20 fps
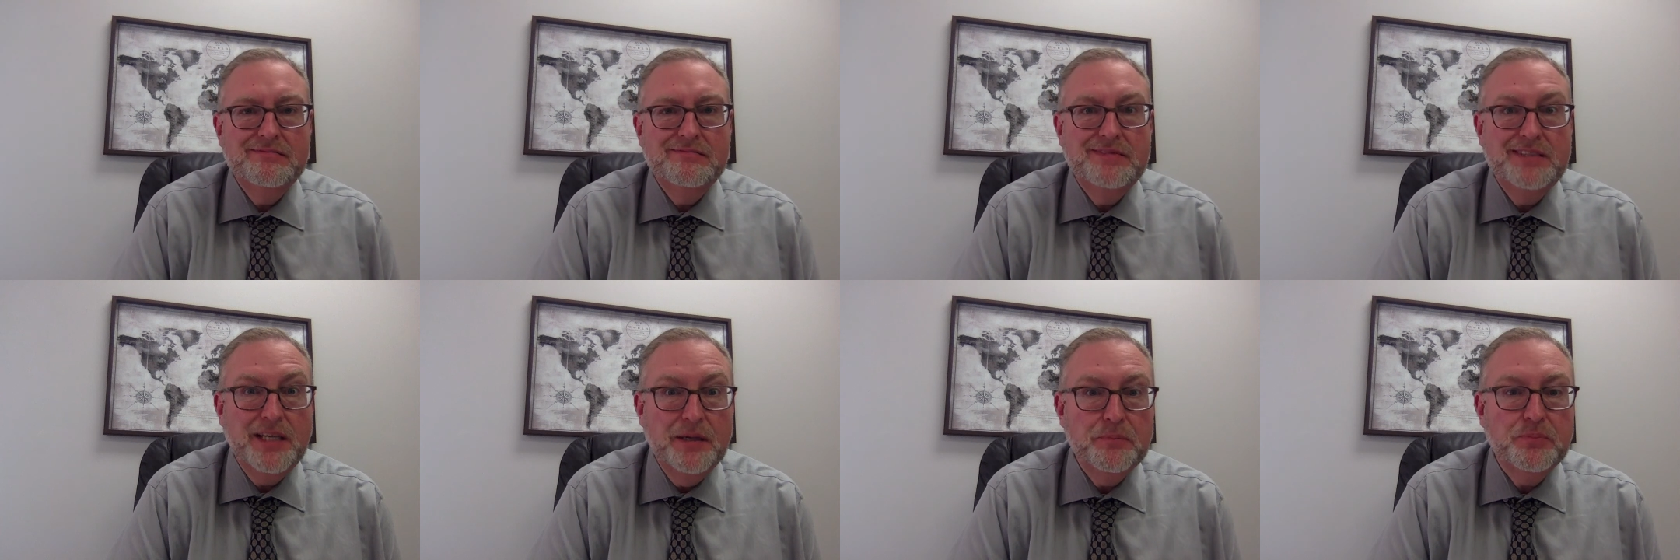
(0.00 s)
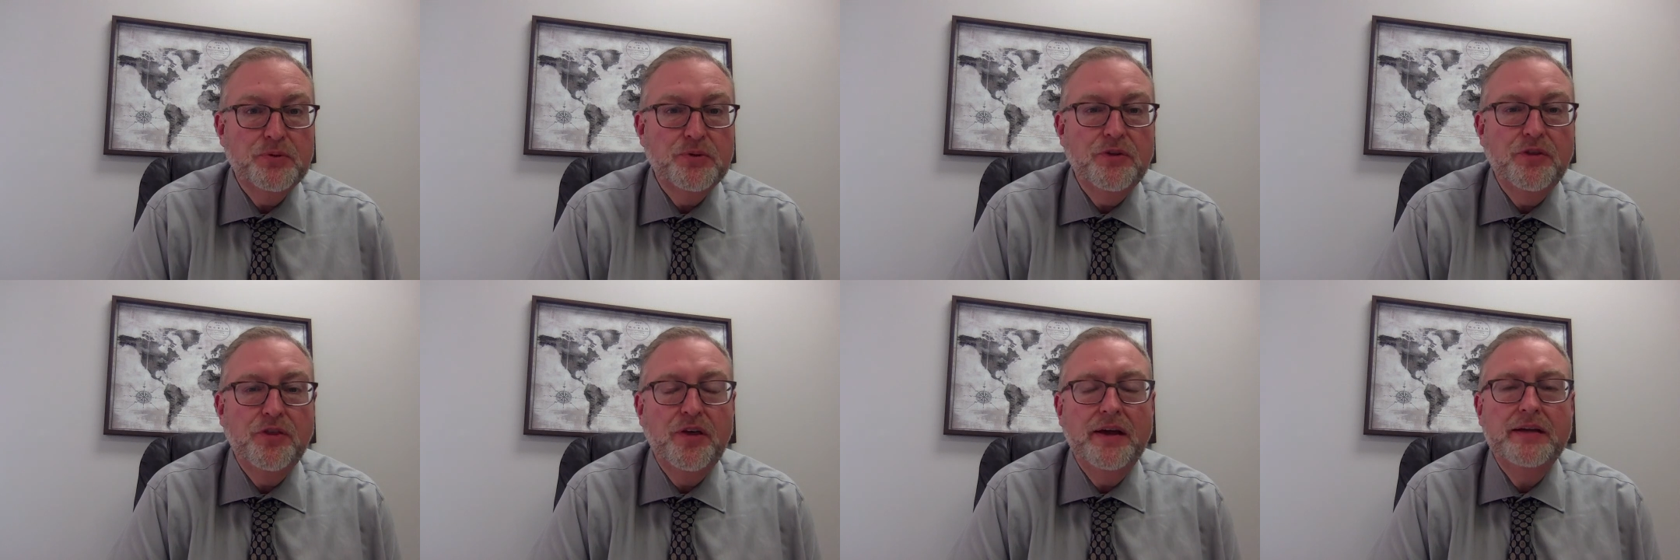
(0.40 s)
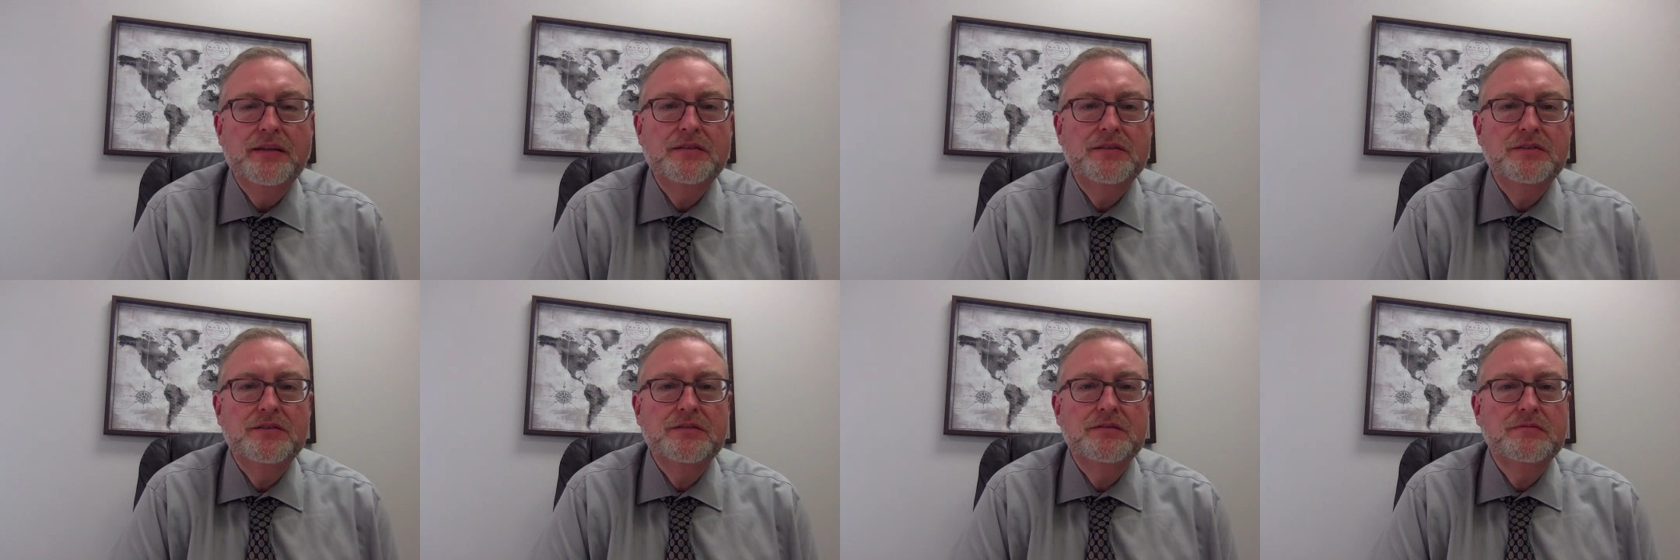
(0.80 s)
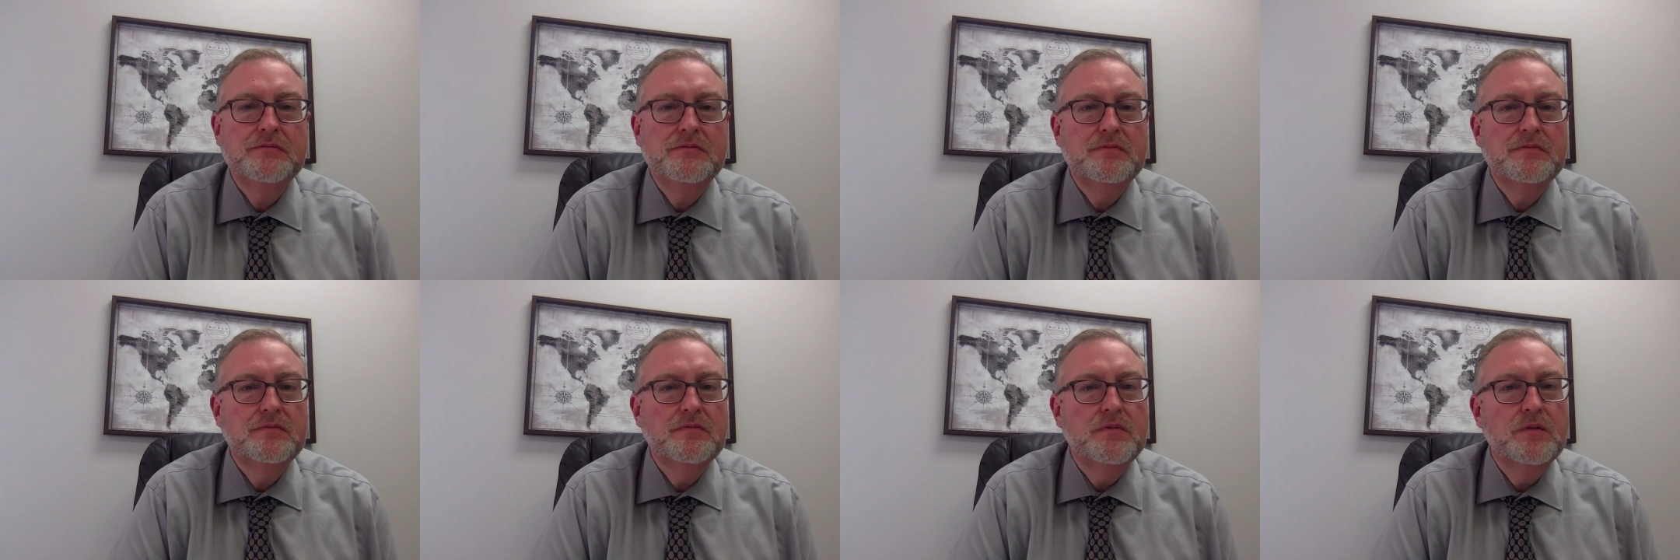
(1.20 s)
temporal things,
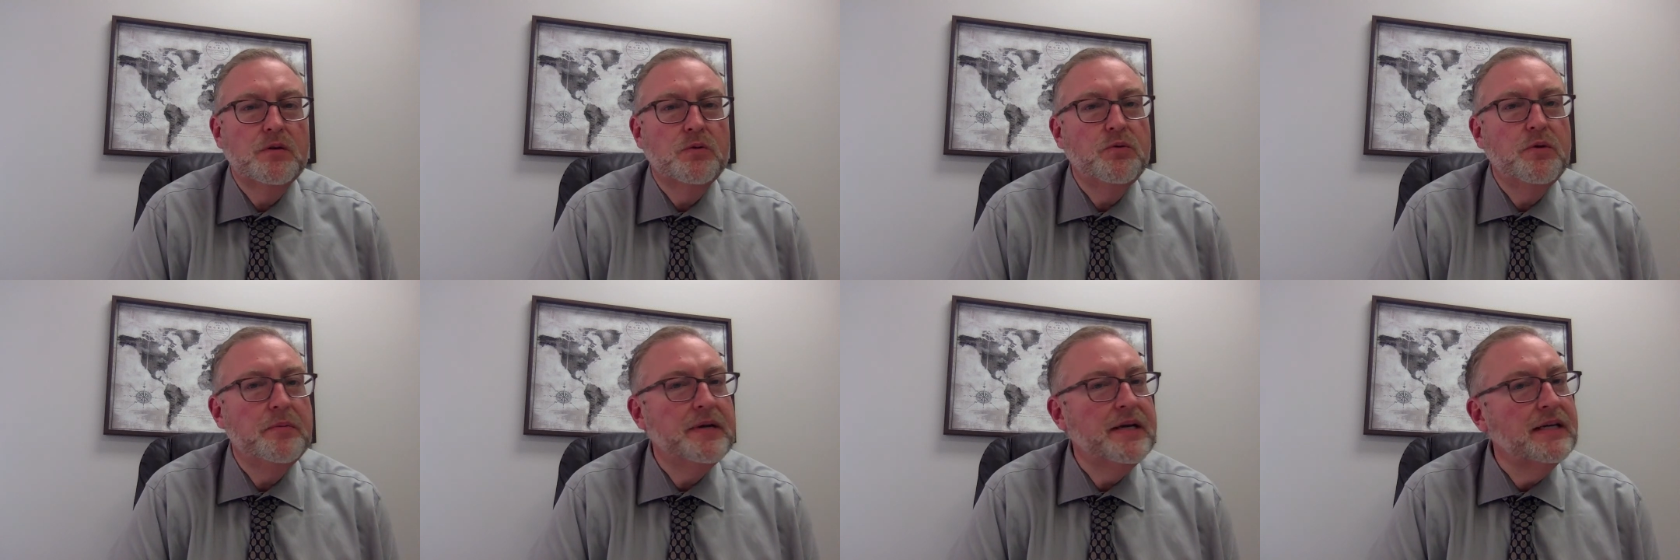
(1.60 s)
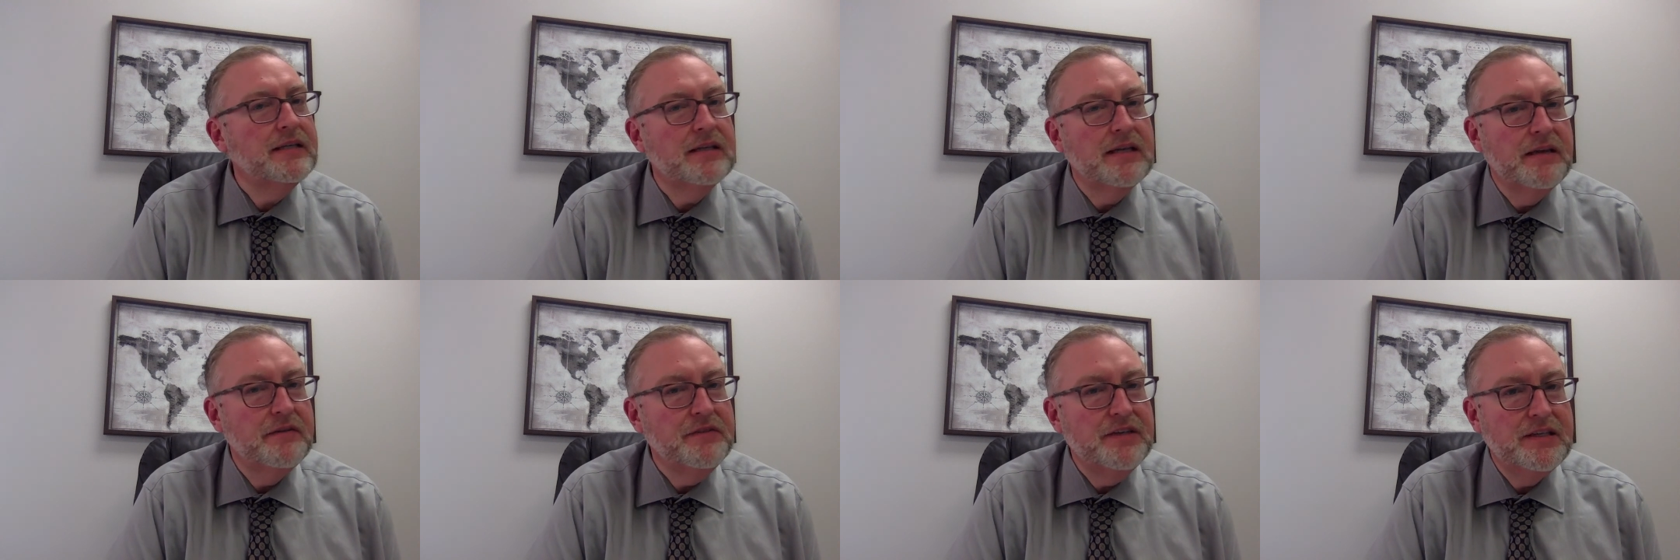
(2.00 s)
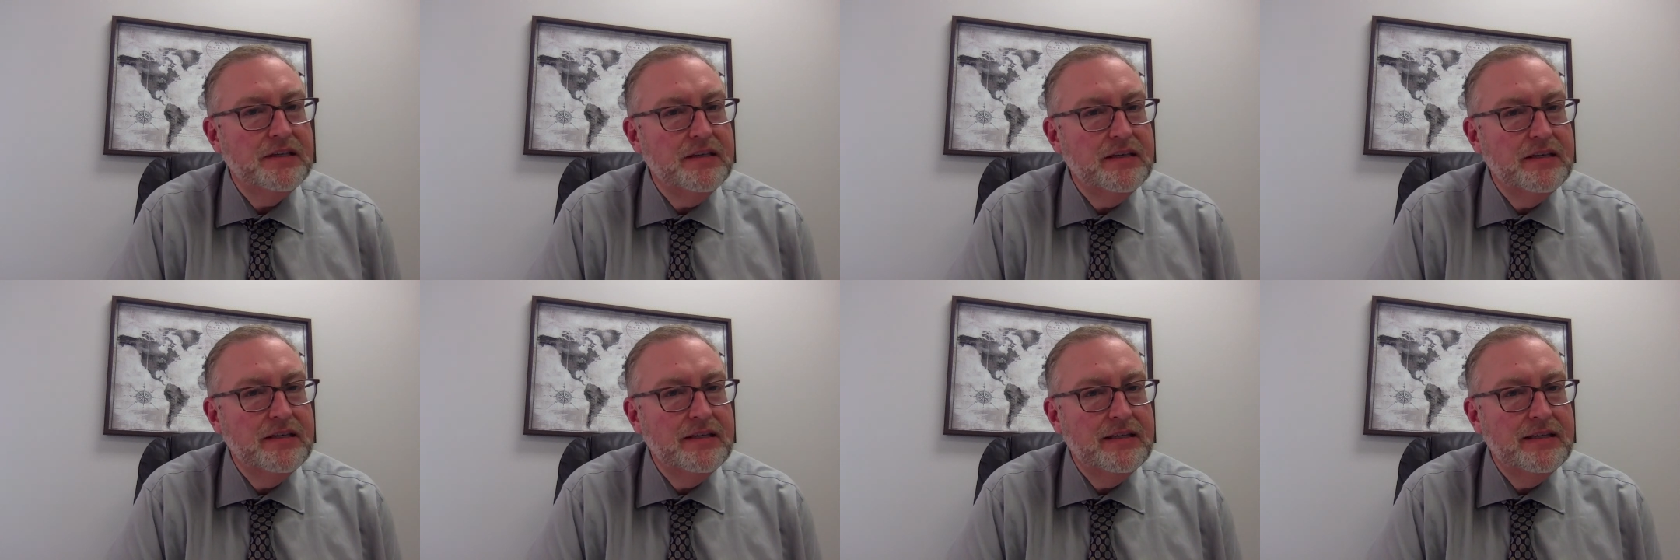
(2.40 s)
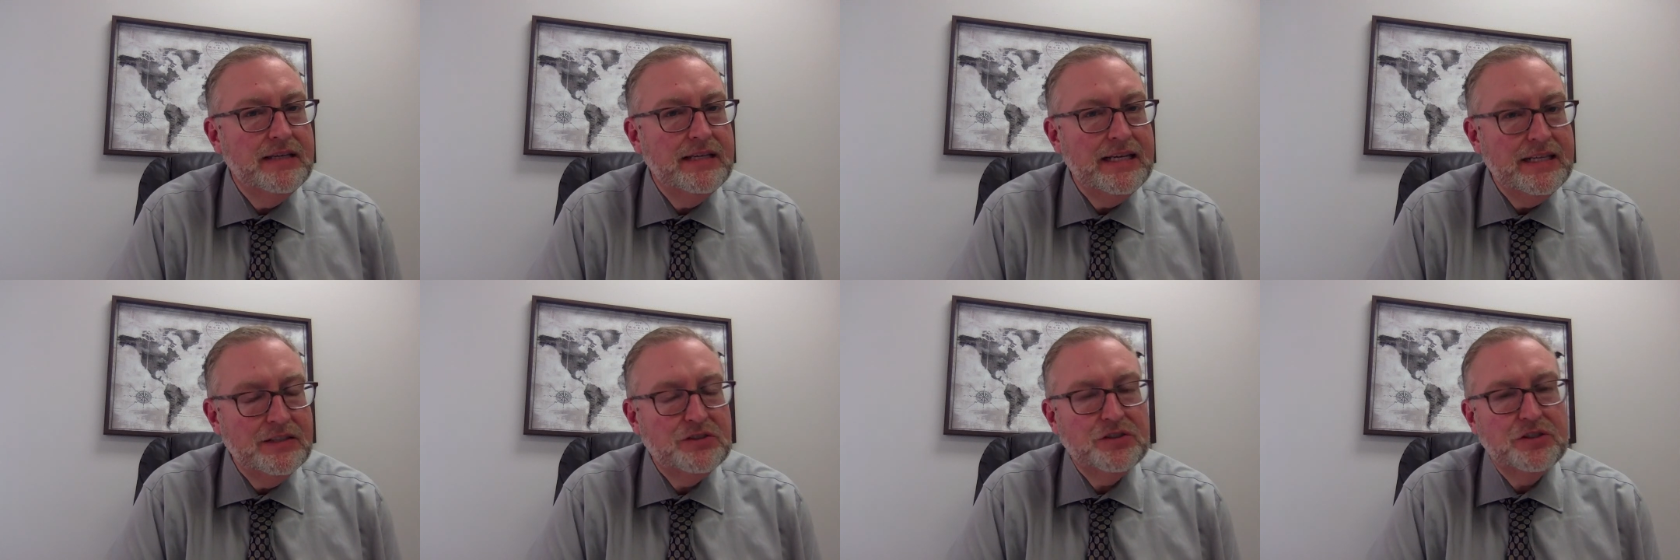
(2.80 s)
we begin to live an
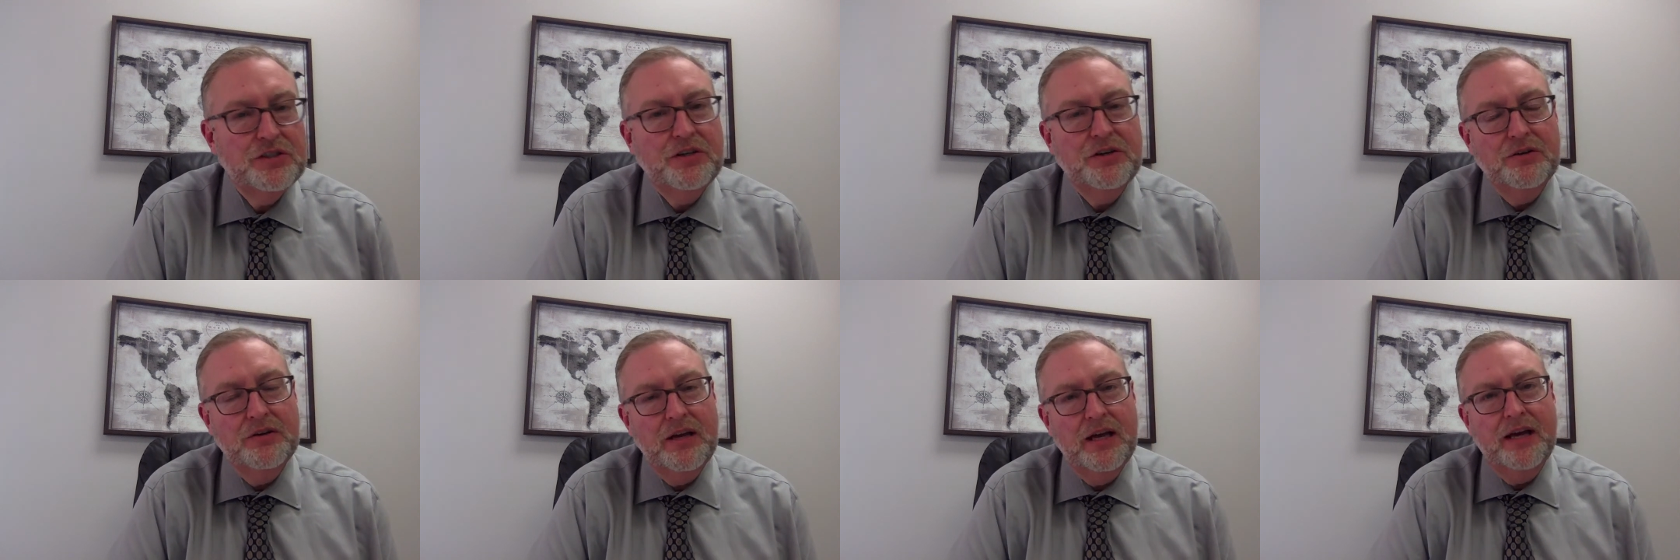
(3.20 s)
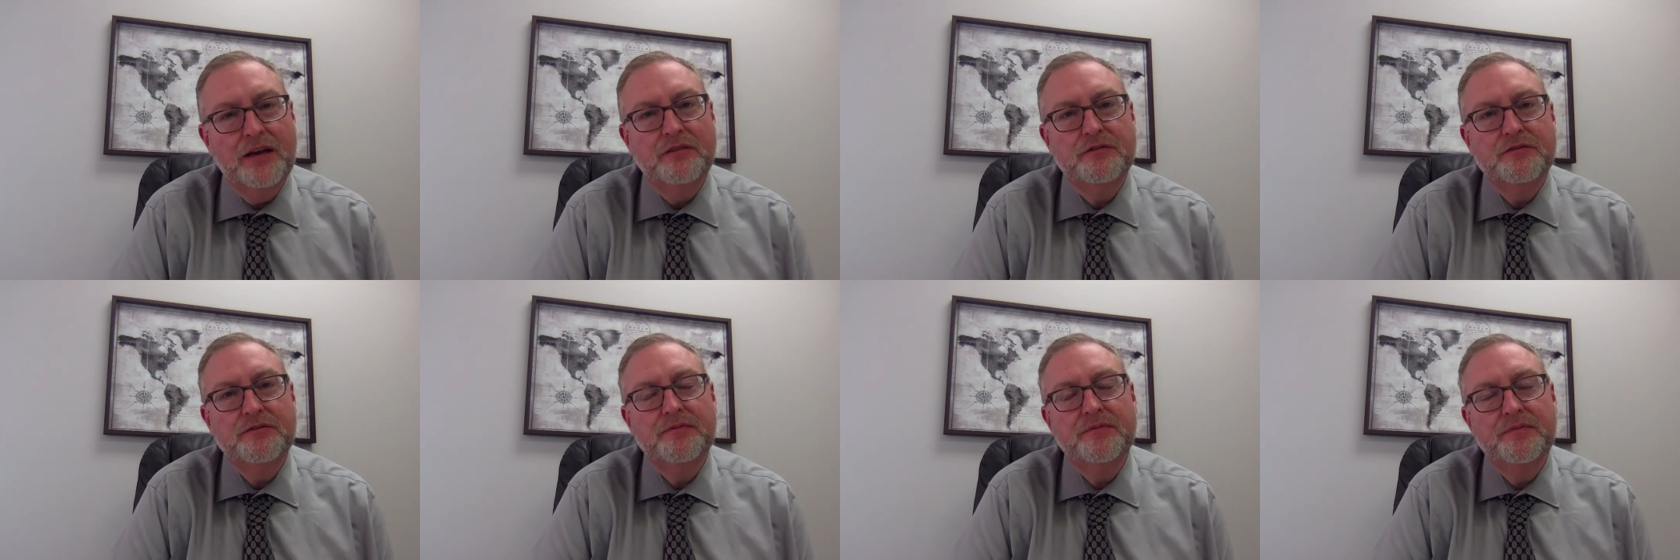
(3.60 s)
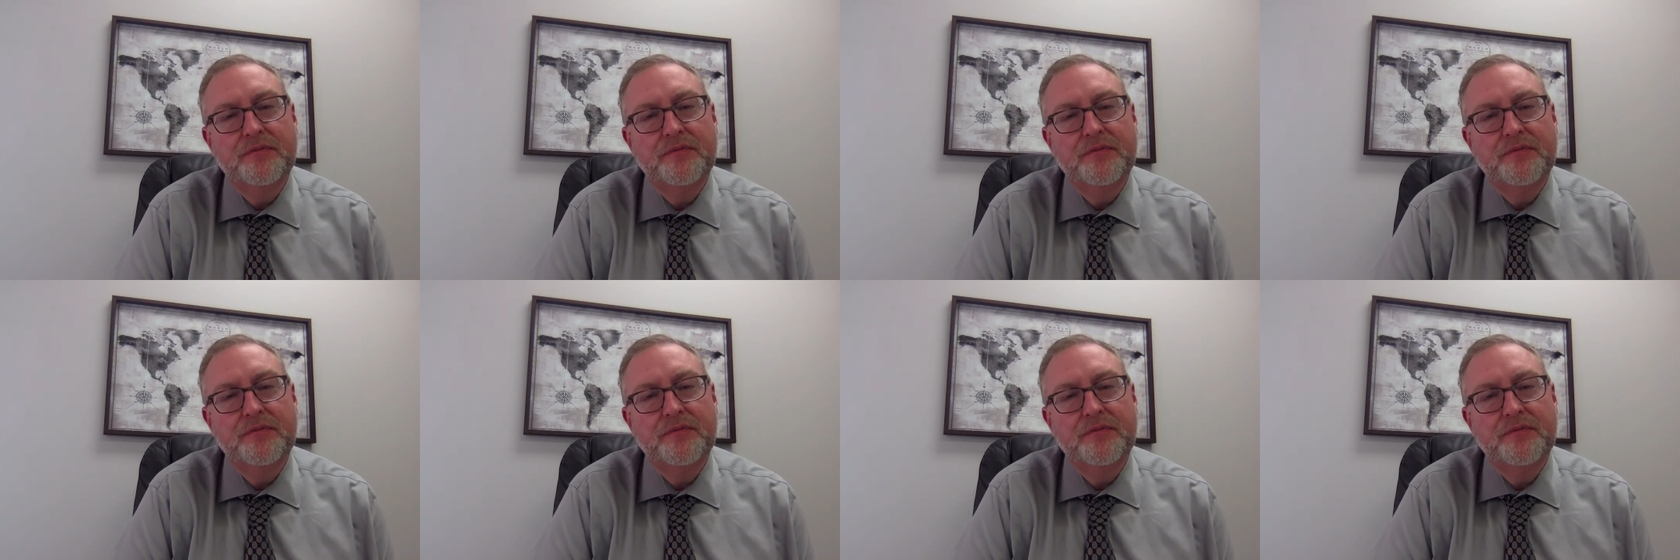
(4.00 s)
insecure life.